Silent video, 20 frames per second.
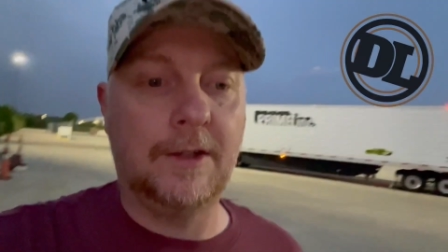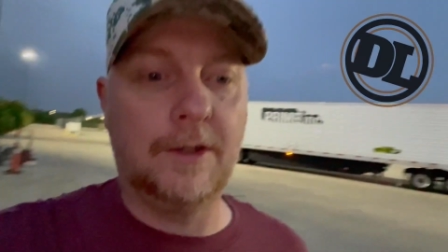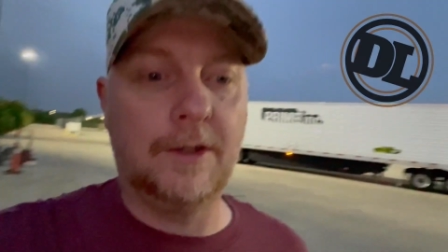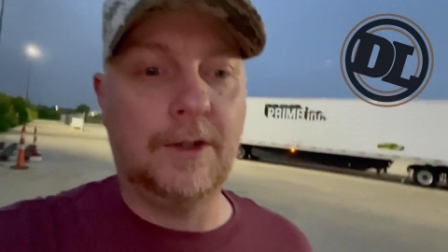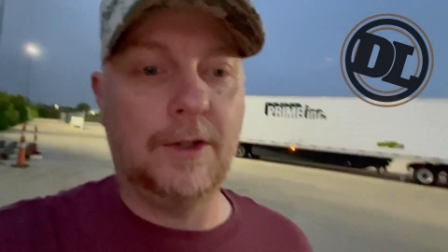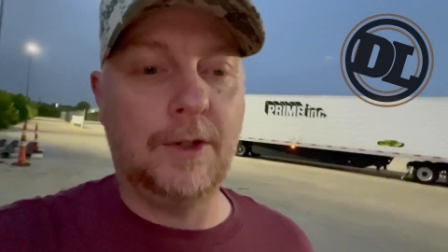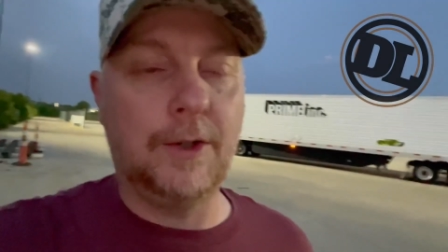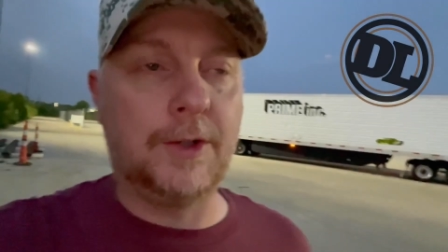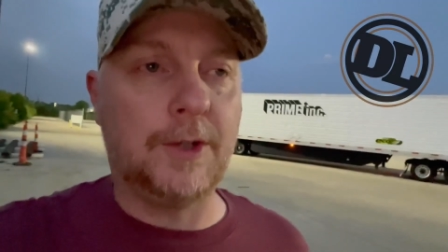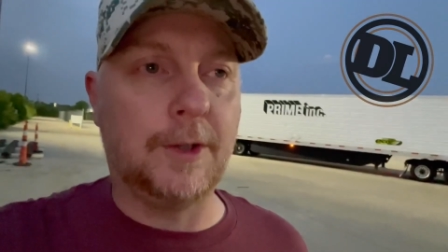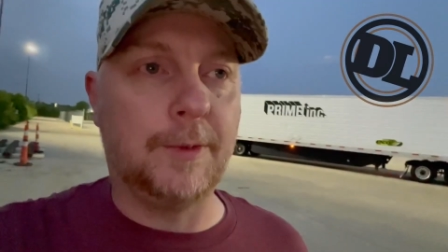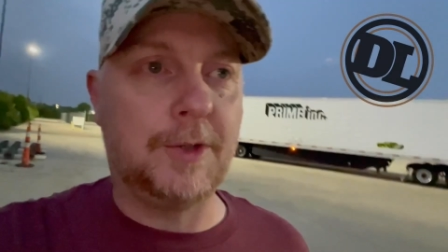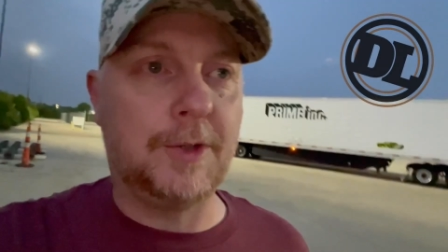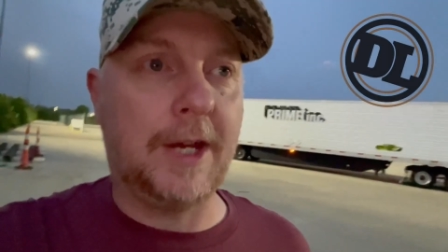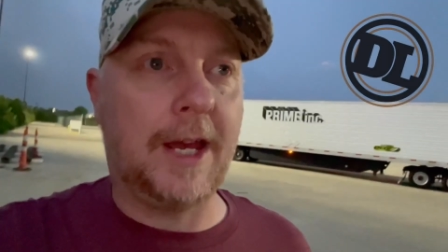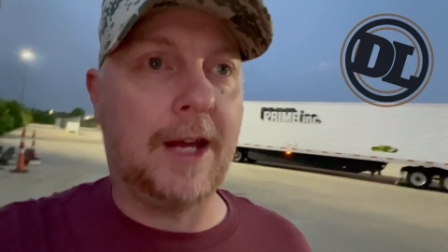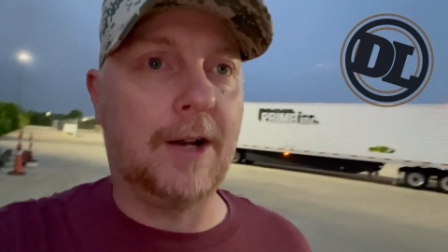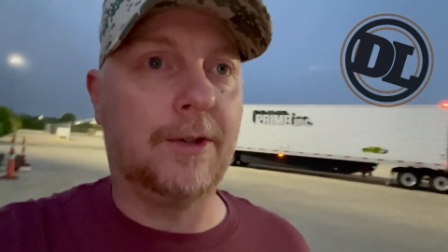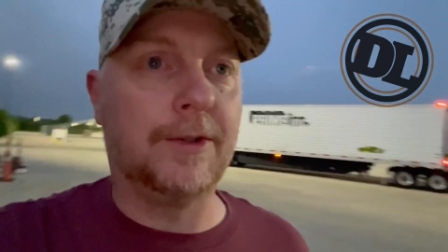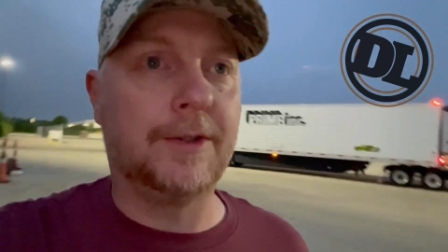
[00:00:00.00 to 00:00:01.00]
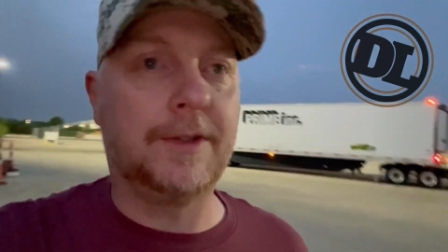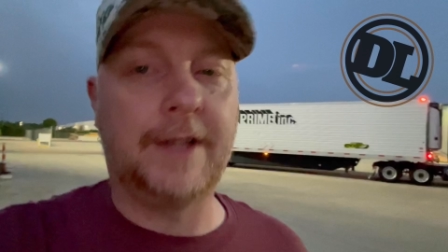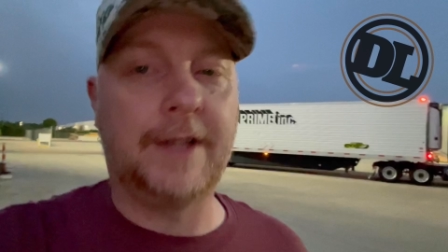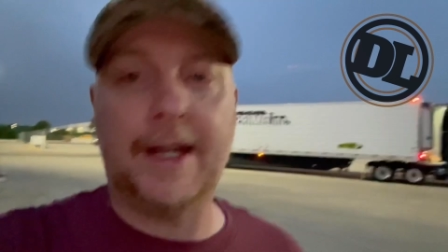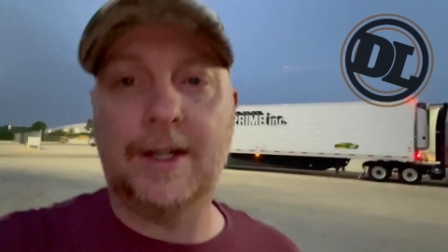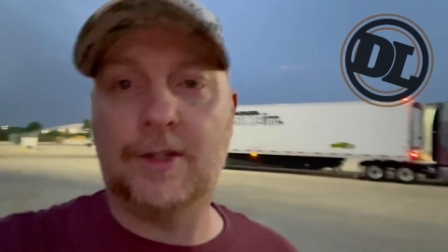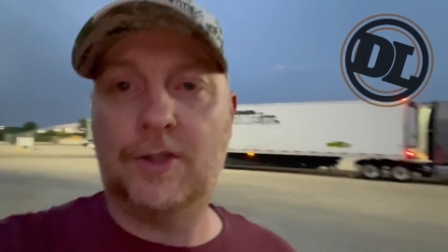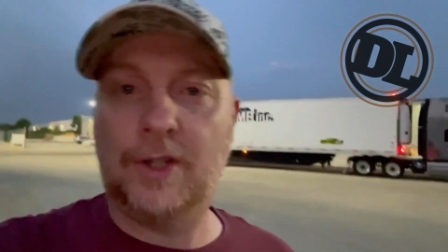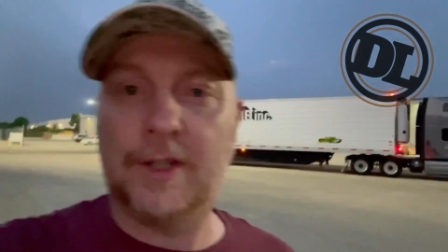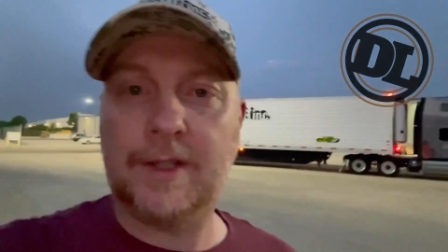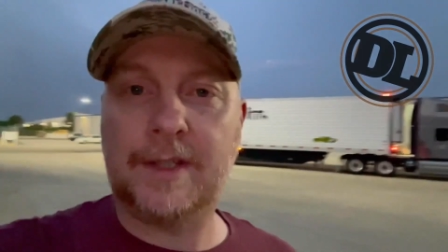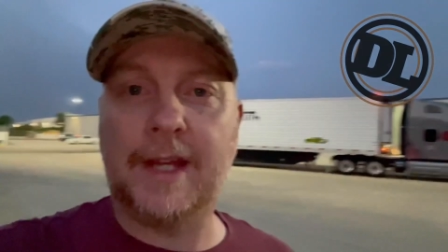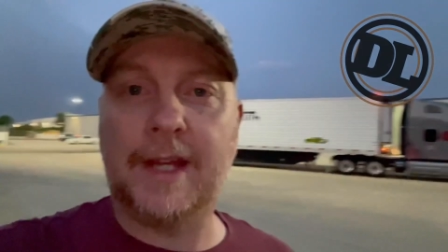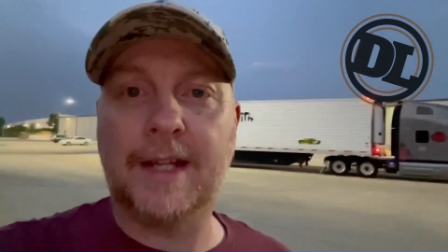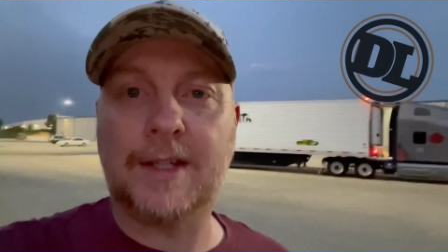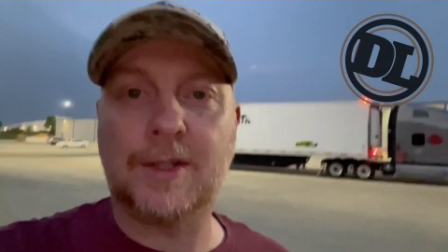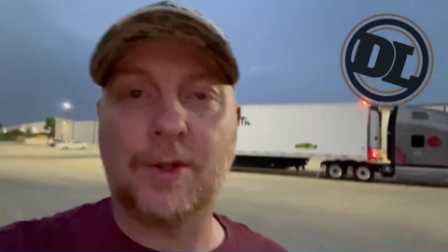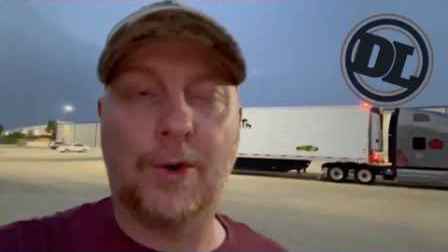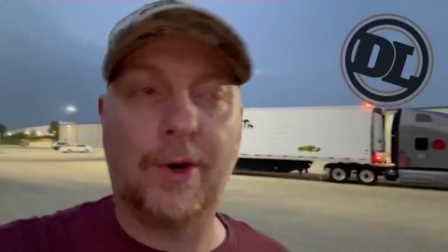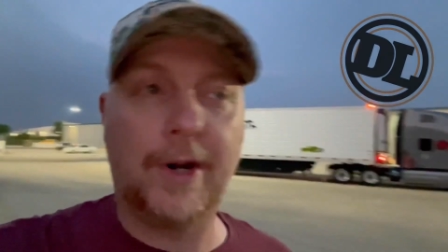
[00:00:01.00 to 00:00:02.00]
YouTube channels that just
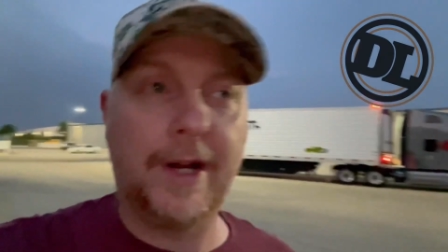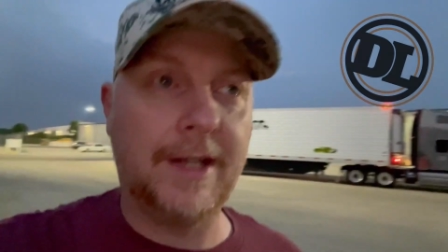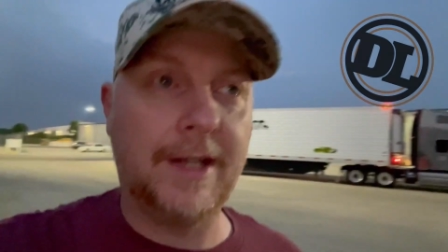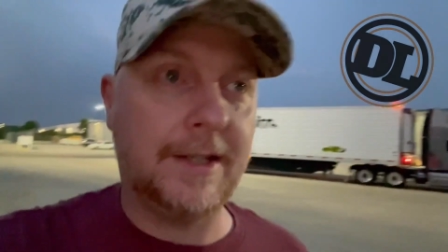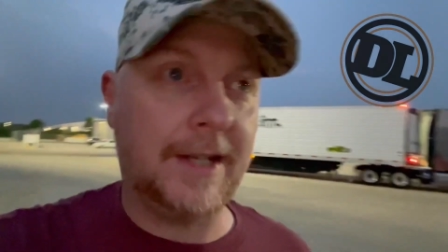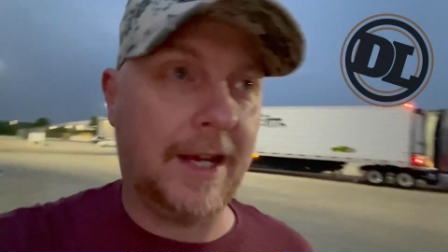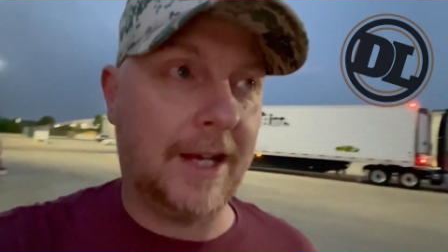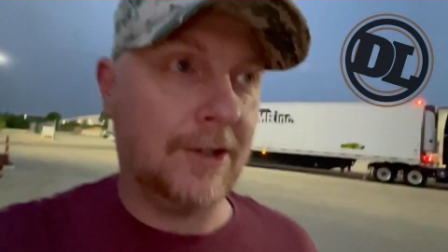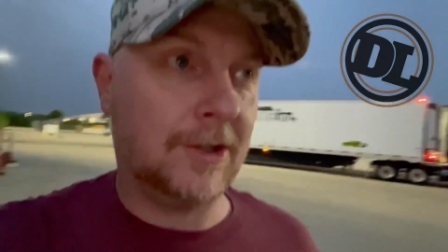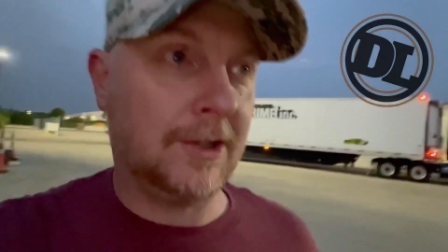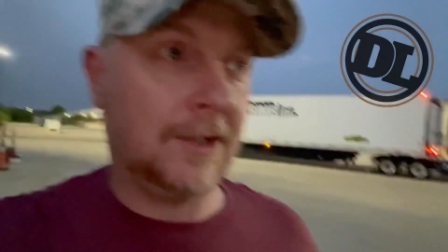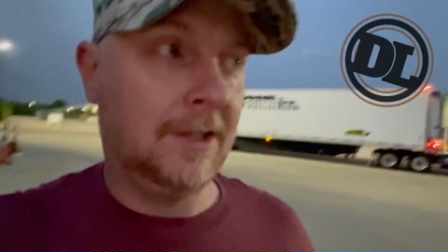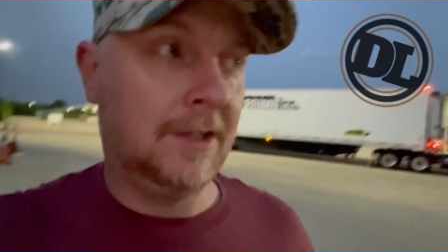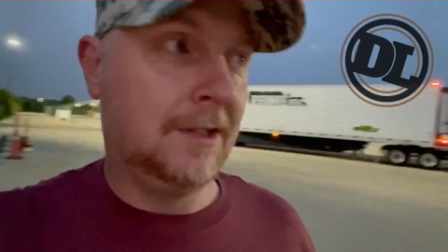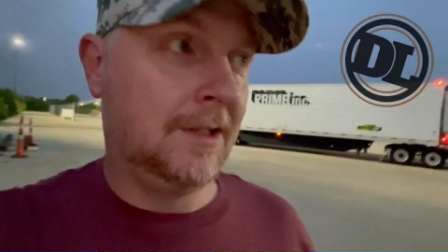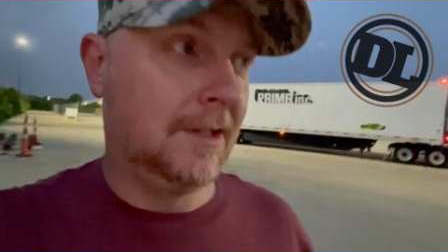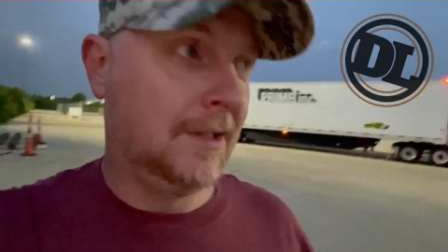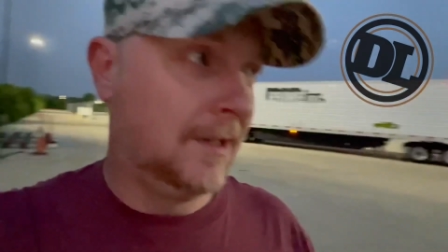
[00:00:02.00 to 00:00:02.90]
get to orientation